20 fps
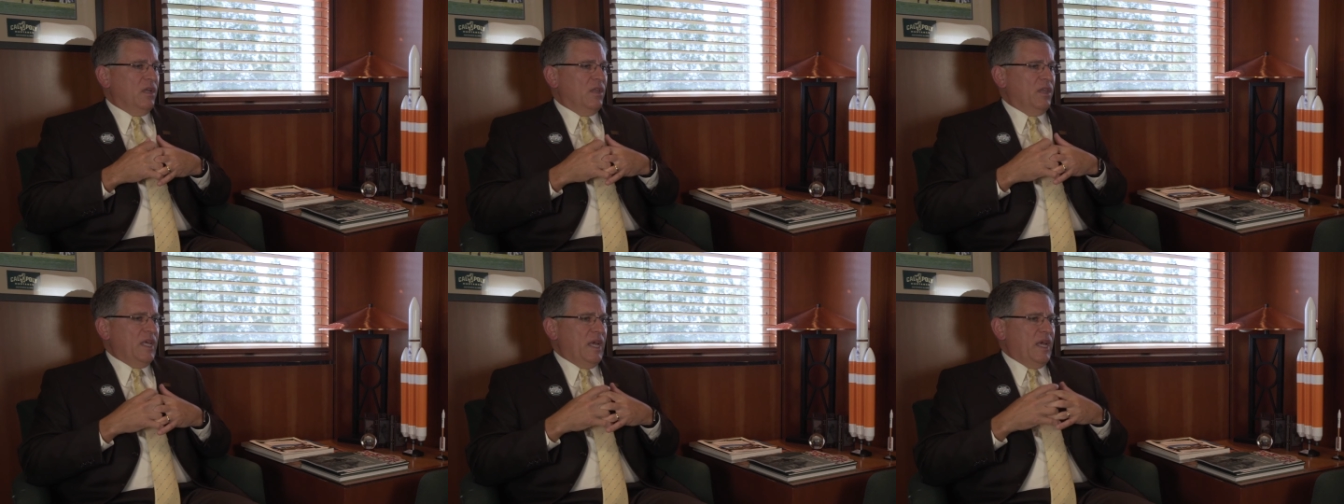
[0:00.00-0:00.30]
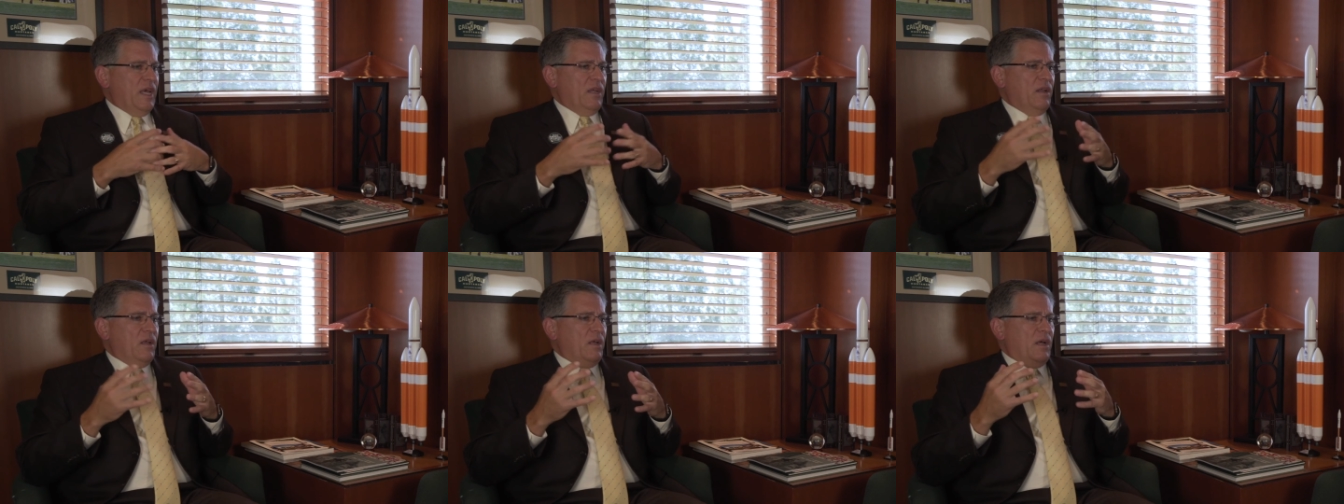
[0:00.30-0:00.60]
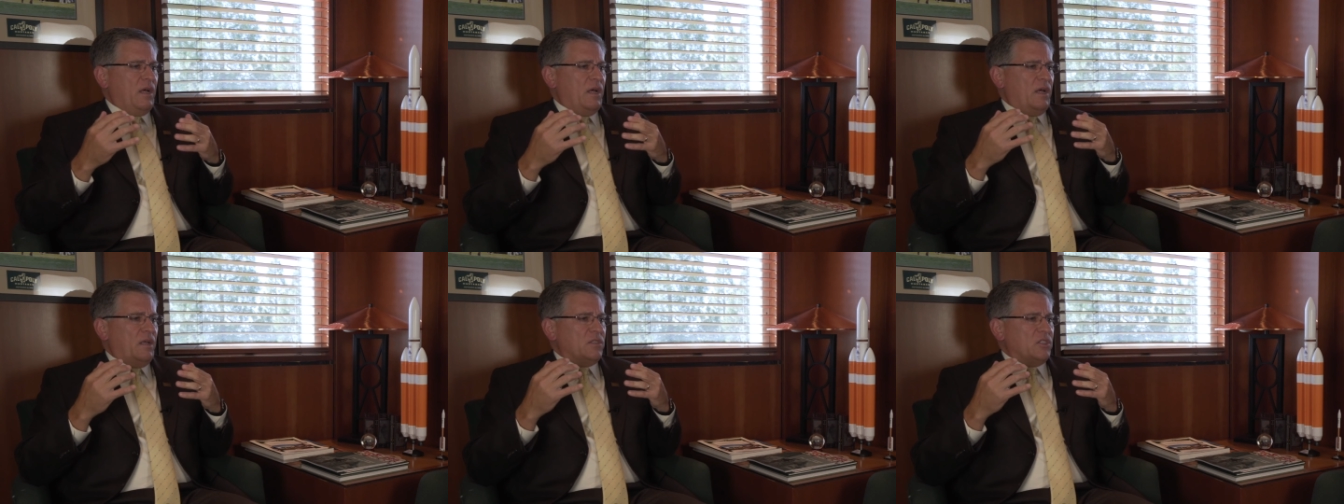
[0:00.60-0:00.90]
that
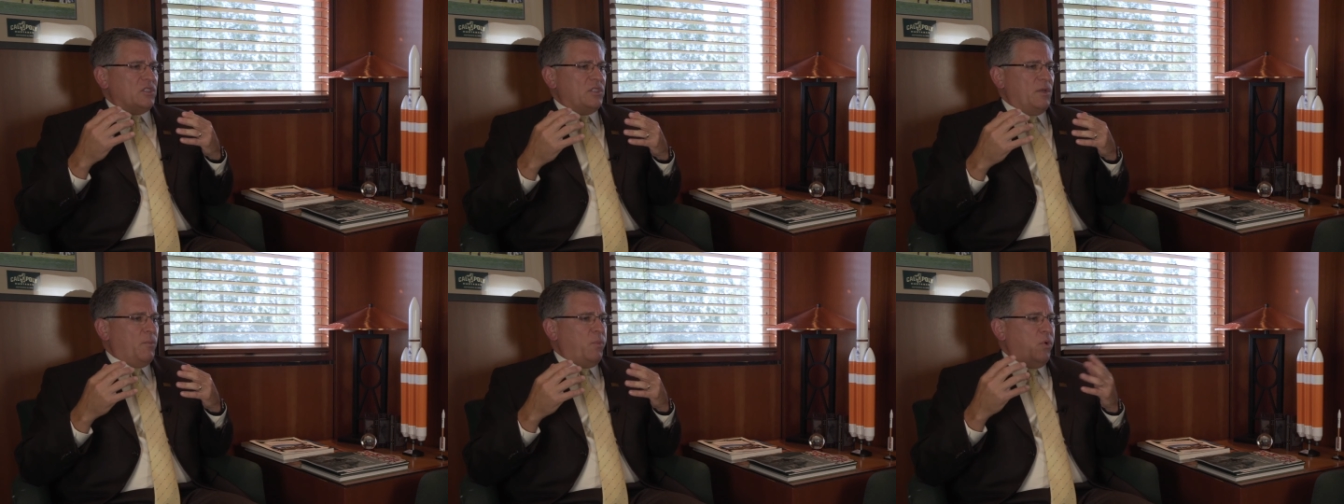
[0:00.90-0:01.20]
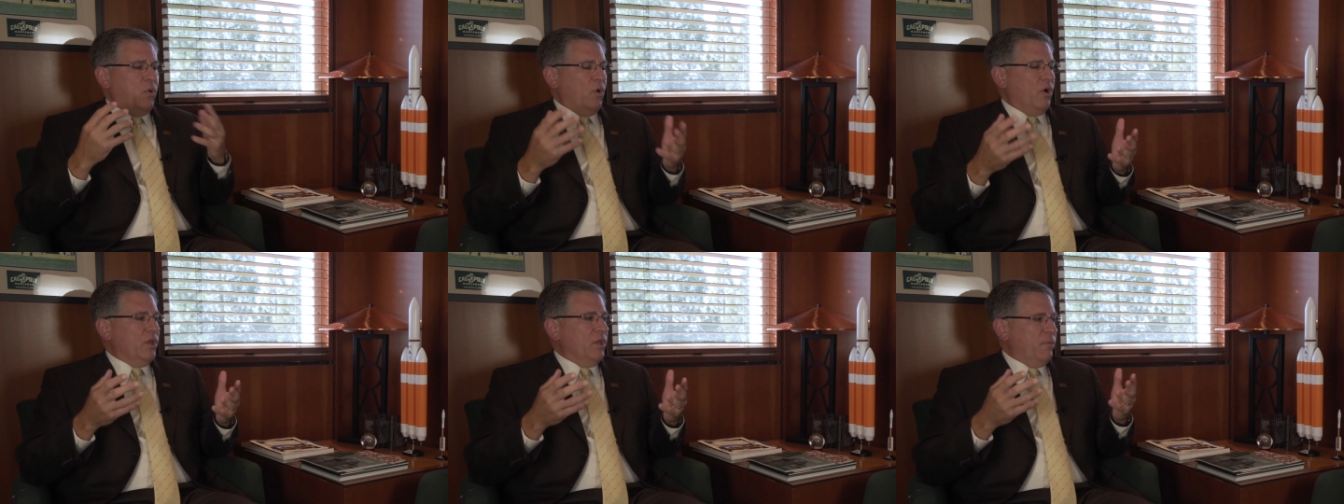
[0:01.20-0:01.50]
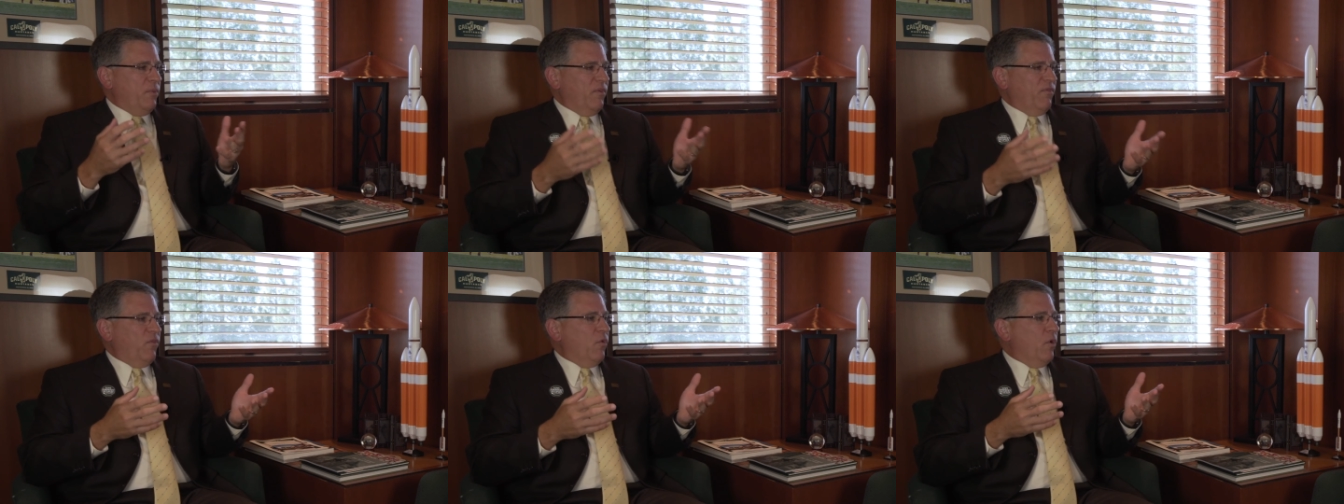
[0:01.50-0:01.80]
uh, support
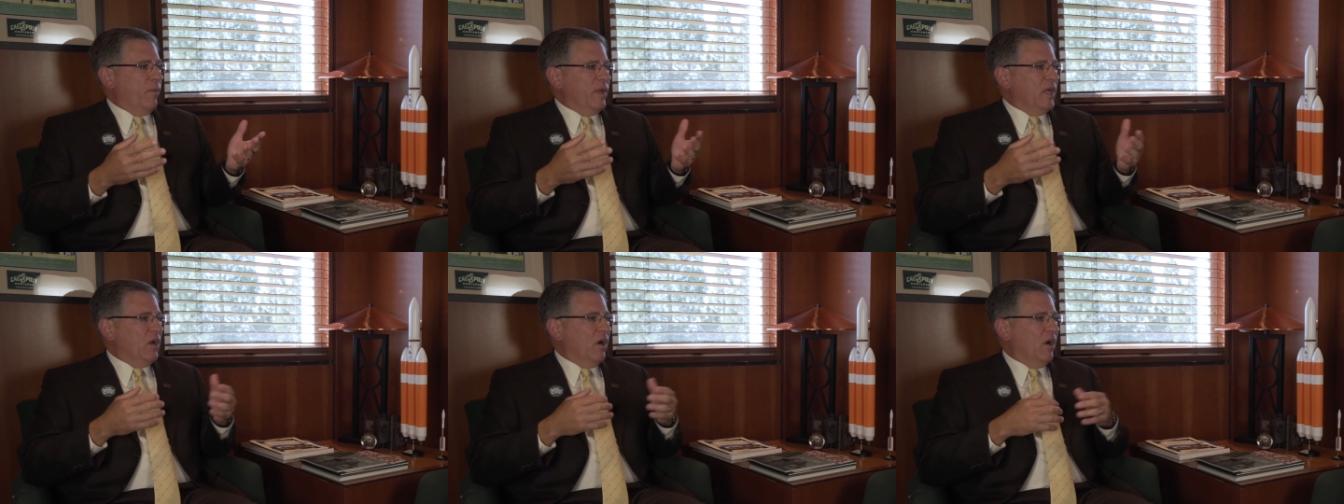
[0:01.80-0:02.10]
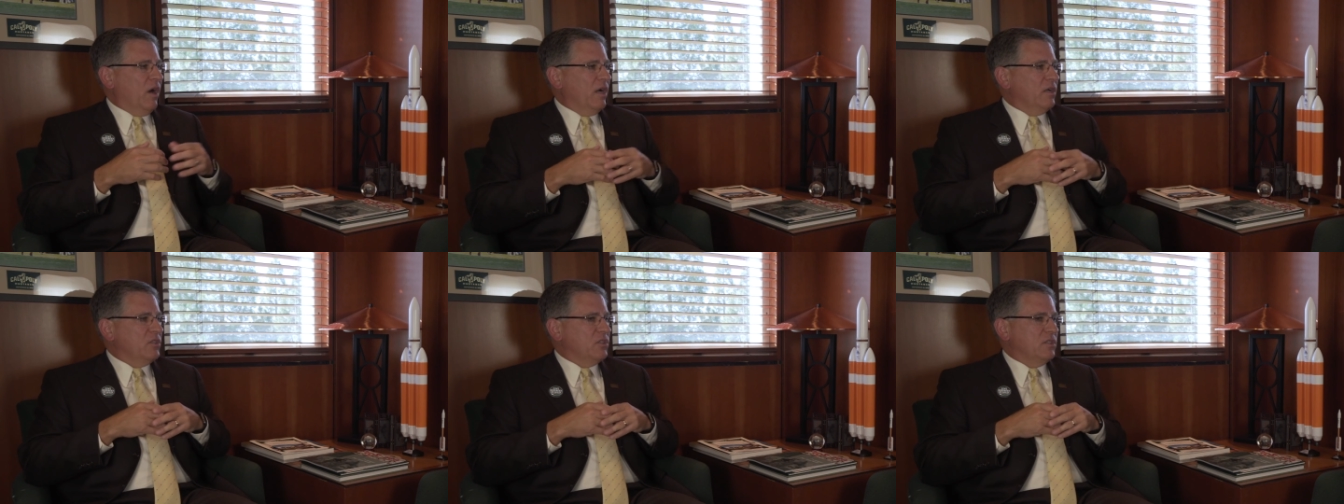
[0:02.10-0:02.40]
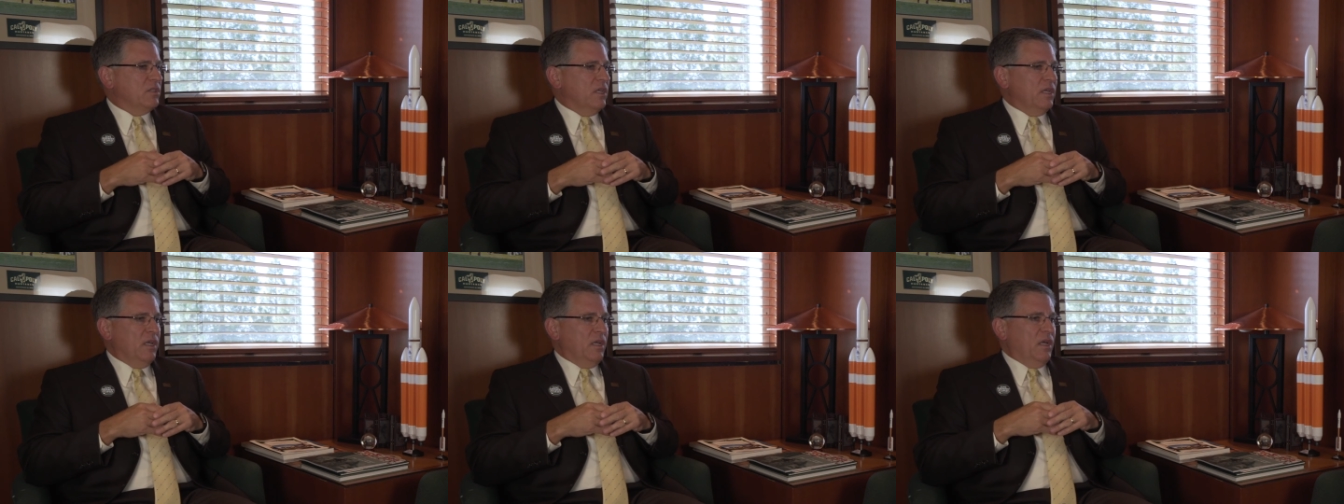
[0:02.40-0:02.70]
the performing
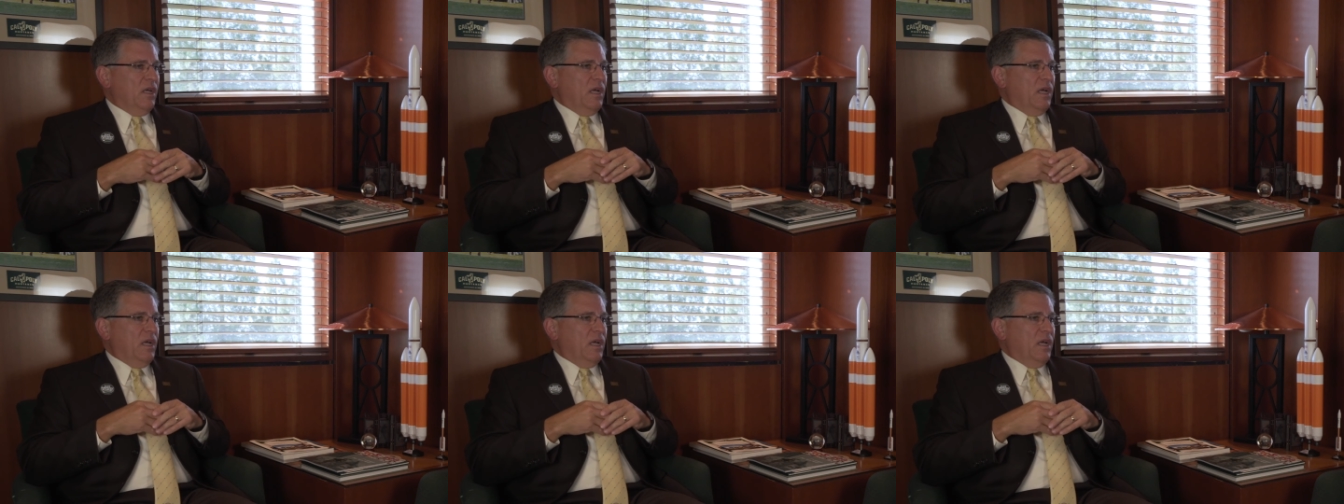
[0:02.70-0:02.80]
arts,